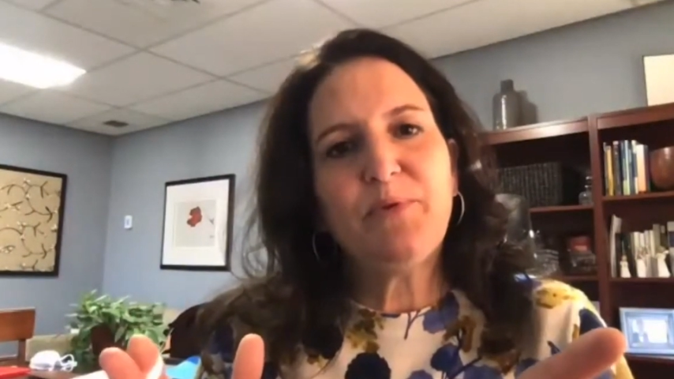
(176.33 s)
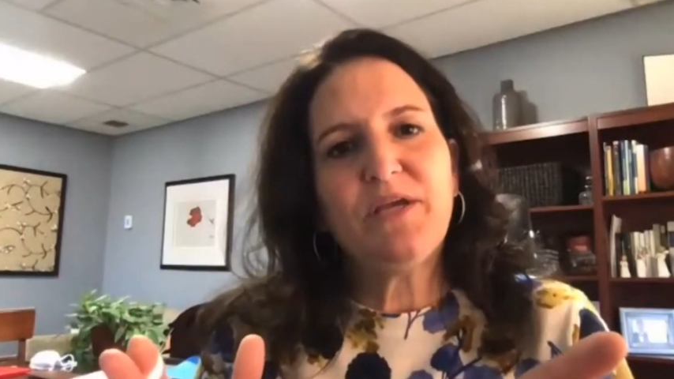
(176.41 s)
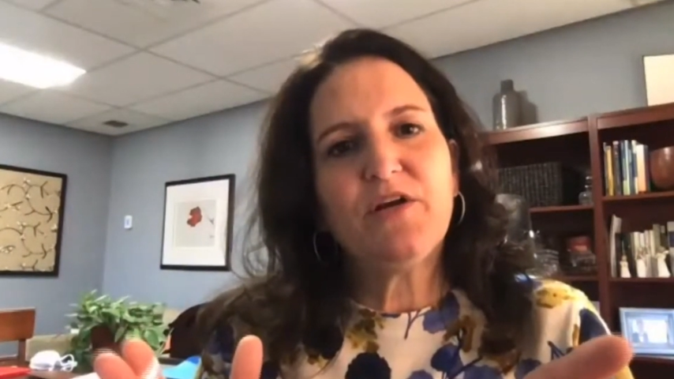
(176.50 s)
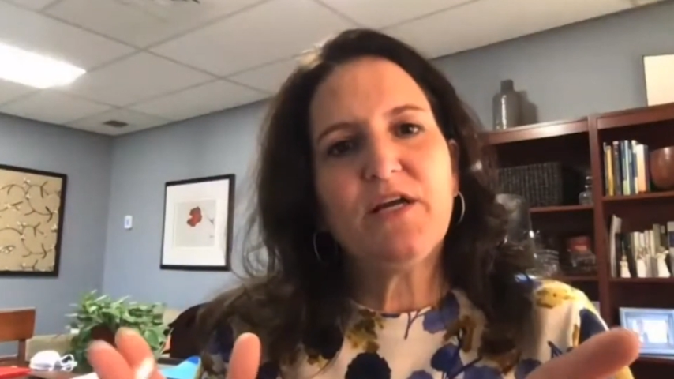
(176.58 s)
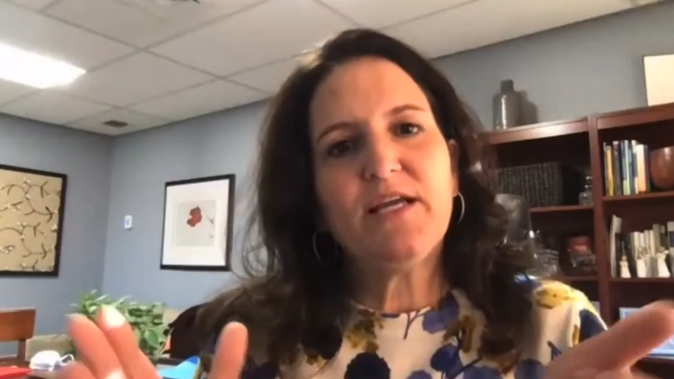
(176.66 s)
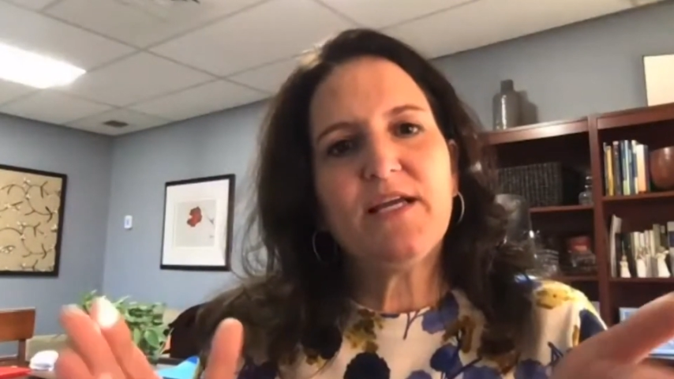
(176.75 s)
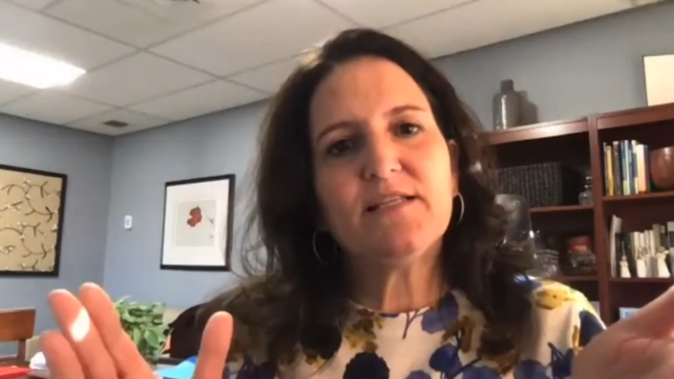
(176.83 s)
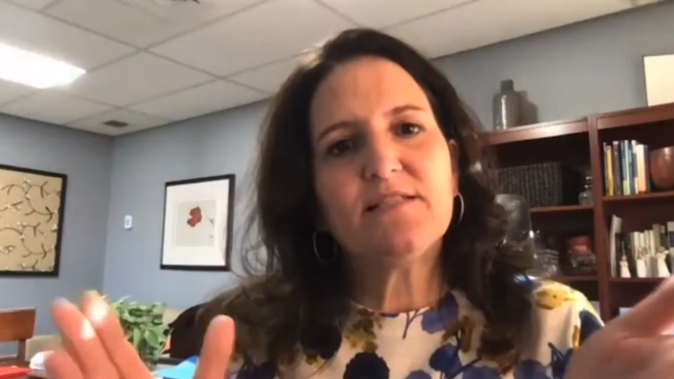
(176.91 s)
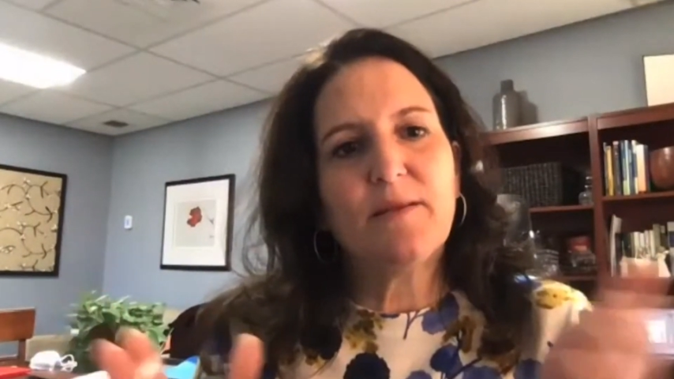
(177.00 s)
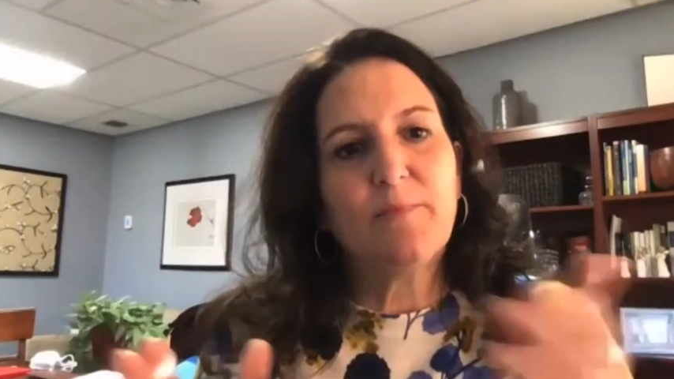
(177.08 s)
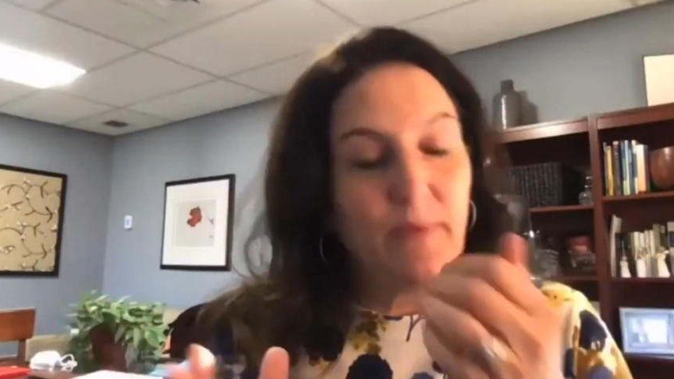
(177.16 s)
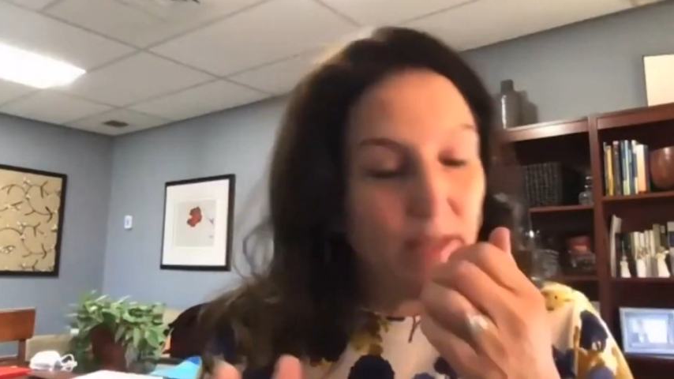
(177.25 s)
periods
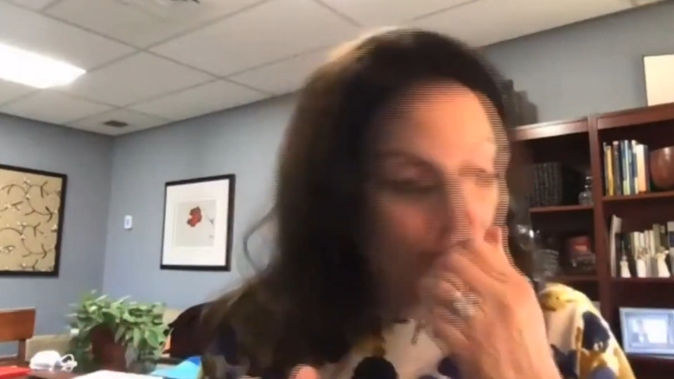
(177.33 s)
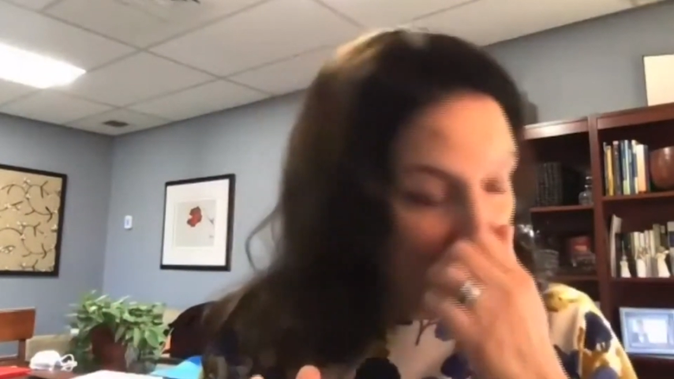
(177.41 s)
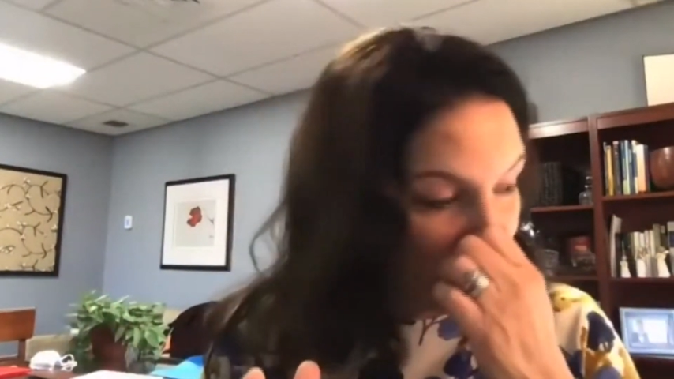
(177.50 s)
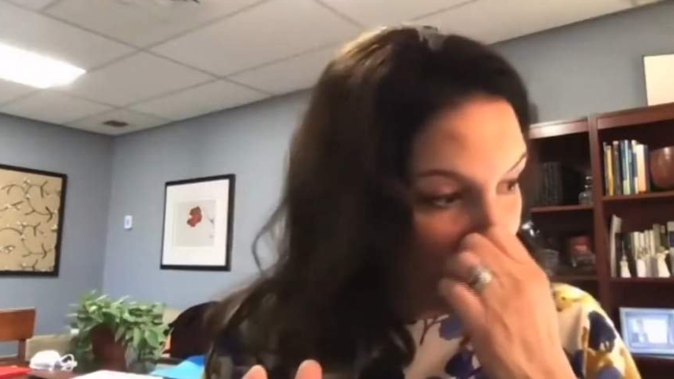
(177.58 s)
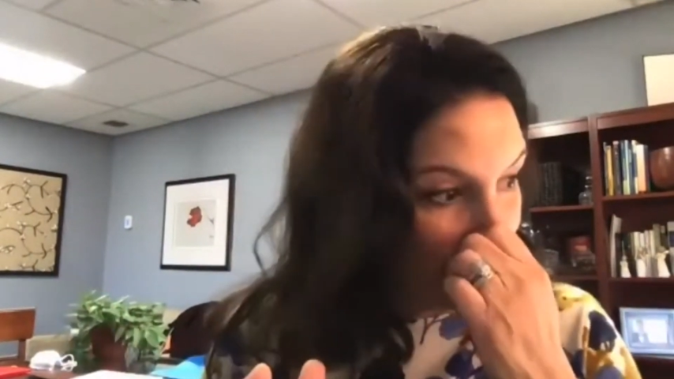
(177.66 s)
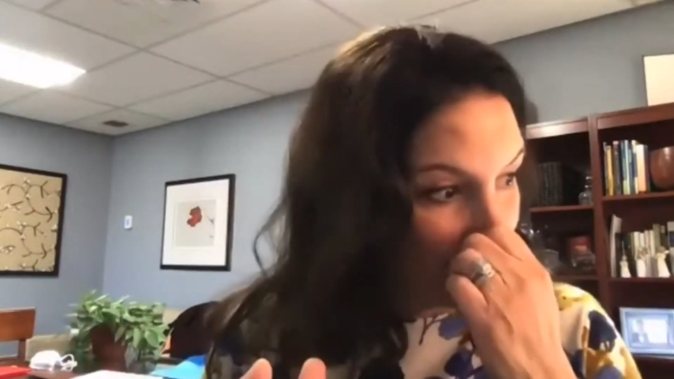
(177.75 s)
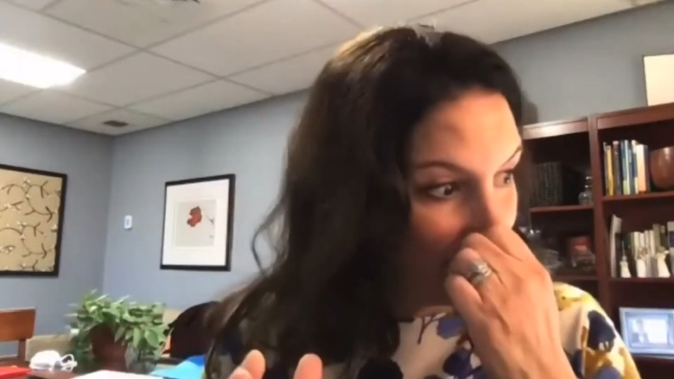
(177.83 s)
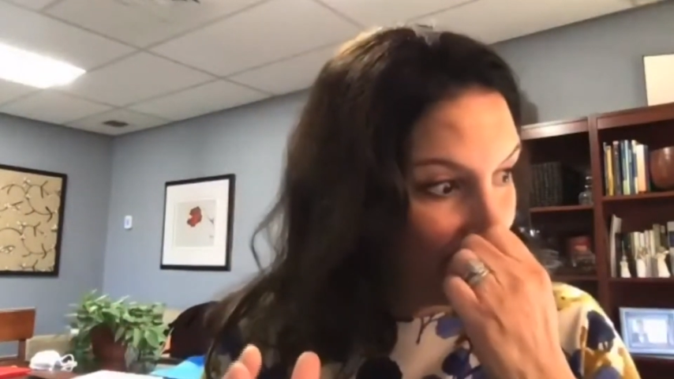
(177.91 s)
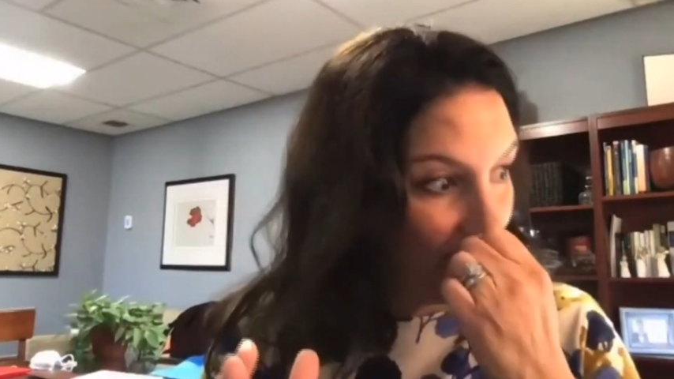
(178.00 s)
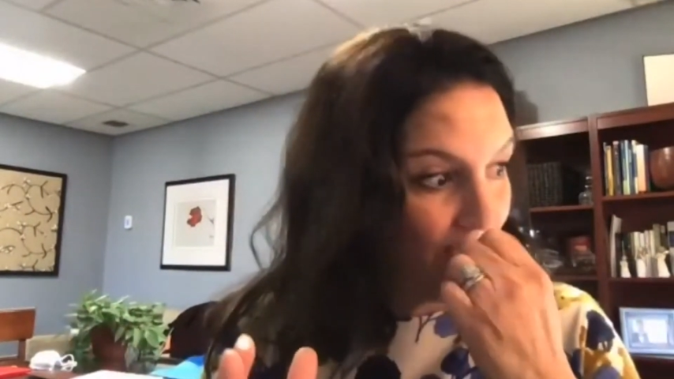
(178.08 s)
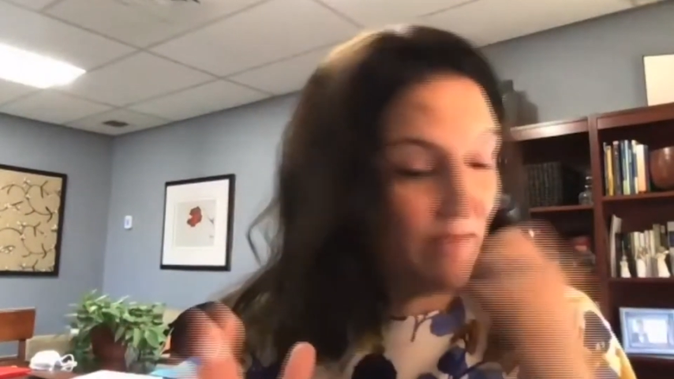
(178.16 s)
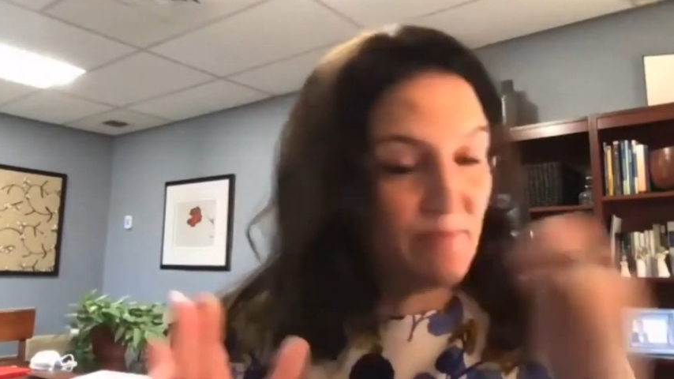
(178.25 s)
and maybe potentially
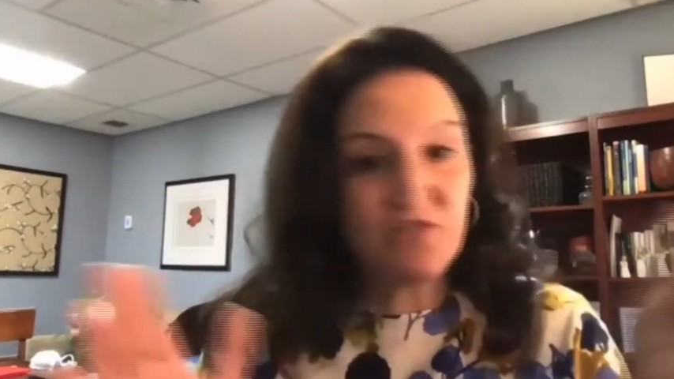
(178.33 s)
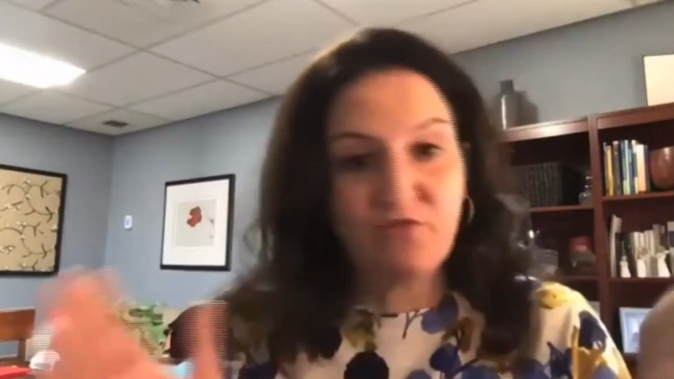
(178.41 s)
being able